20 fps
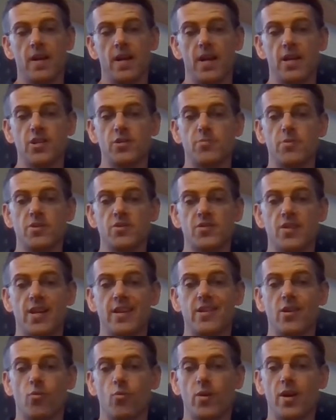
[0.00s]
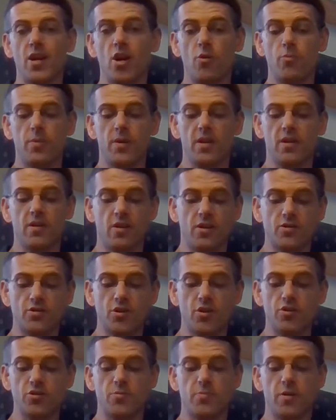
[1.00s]
It has been said that reopening our
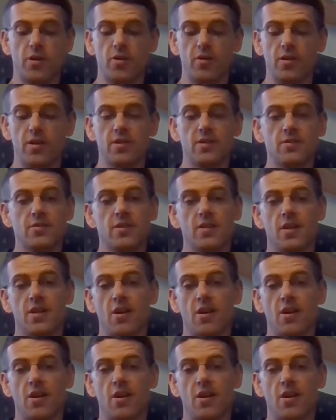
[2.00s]
church buildings